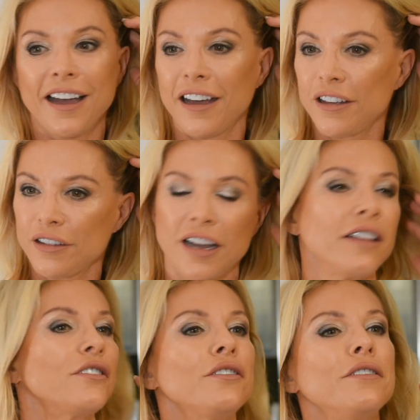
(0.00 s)
I
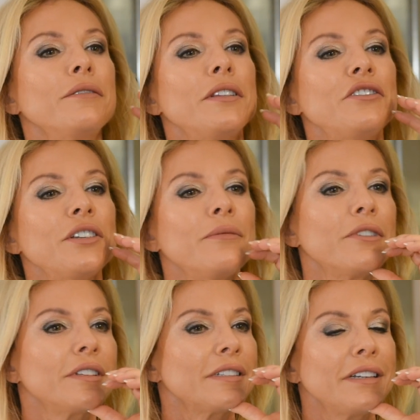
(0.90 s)
had to know where the gym
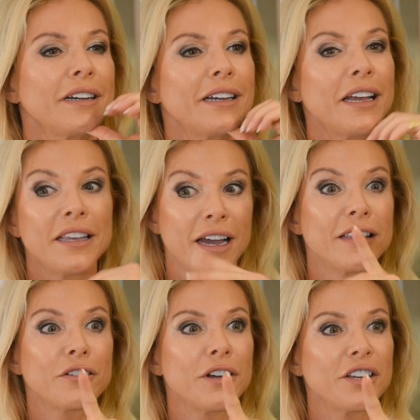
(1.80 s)
was, and he
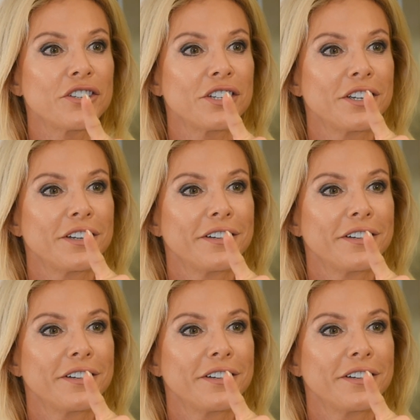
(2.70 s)
had a crèche.